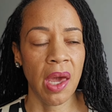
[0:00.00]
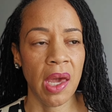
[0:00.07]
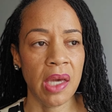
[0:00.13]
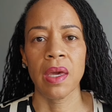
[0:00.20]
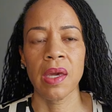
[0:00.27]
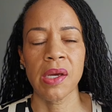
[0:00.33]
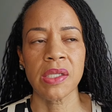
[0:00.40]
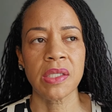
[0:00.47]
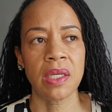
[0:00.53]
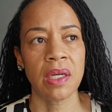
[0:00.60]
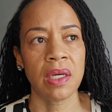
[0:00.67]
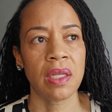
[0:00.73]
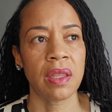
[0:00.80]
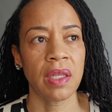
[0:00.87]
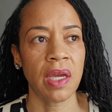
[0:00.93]
And here's
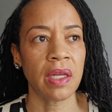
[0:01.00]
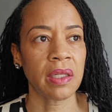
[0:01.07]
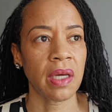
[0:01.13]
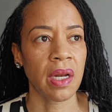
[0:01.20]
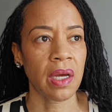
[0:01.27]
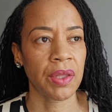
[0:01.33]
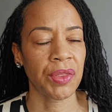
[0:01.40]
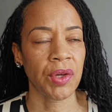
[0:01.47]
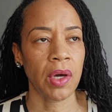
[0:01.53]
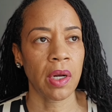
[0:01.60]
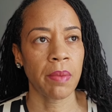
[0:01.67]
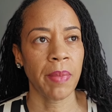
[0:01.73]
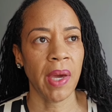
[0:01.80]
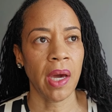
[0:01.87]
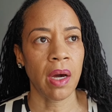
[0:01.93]
another thing that I thought
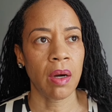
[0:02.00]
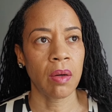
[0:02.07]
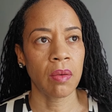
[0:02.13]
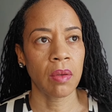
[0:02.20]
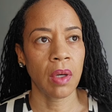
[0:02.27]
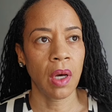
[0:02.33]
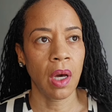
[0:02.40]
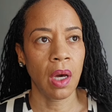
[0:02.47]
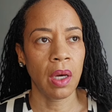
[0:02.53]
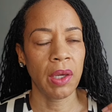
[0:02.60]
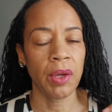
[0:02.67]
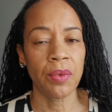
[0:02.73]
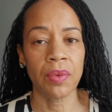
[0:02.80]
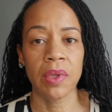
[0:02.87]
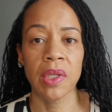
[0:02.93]
about
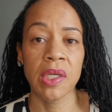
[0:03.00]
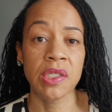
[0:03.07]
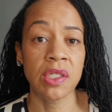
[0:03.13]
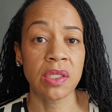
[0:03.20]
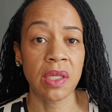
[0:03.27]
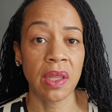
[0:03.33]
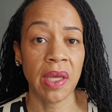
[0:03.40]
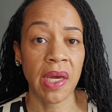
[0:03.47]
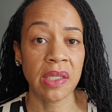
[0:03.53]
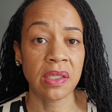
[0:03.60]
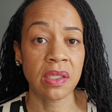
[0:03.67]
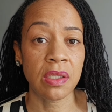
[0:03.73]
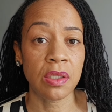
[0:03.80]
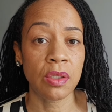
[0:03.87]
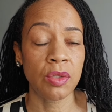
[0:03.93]
in relation to that
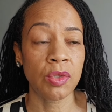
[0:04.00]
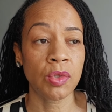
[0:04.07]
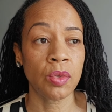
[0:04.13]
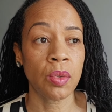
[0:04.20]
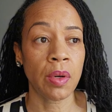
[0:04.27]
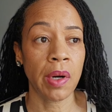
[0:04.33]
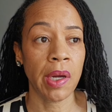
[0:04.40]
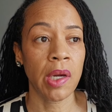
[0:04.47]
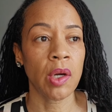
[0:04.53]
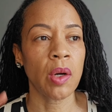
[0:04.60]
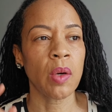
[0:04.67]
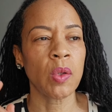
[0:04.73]
sister story,